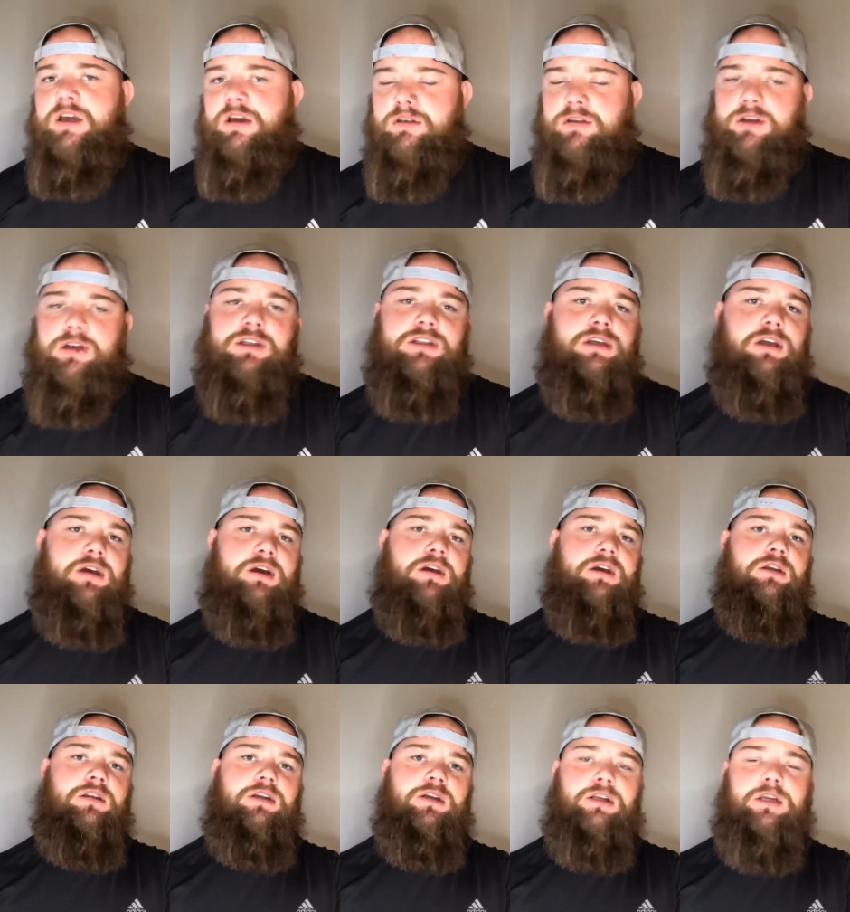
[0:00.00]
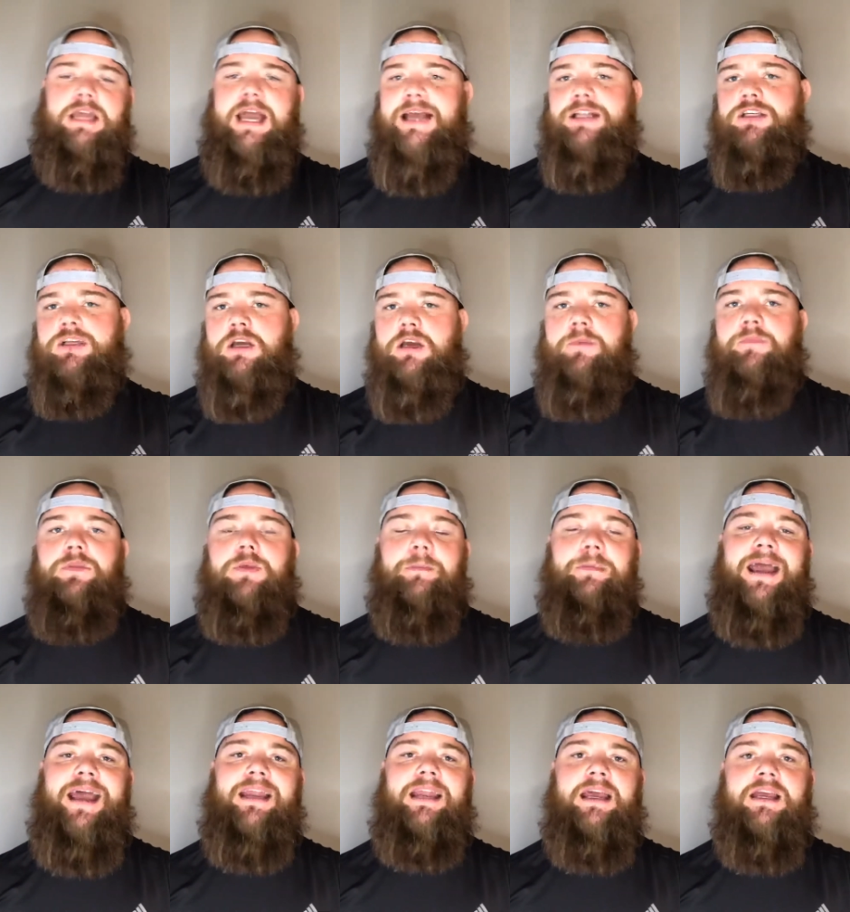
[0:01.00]
the, the ketchup, the
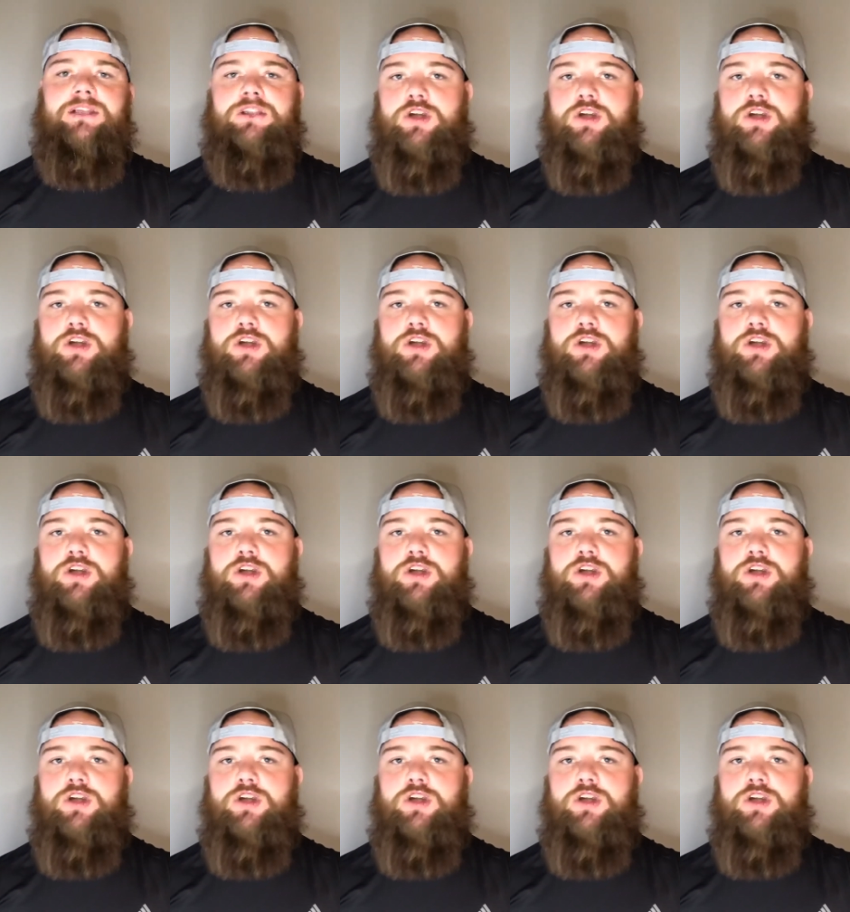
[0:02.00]
mayonnaise,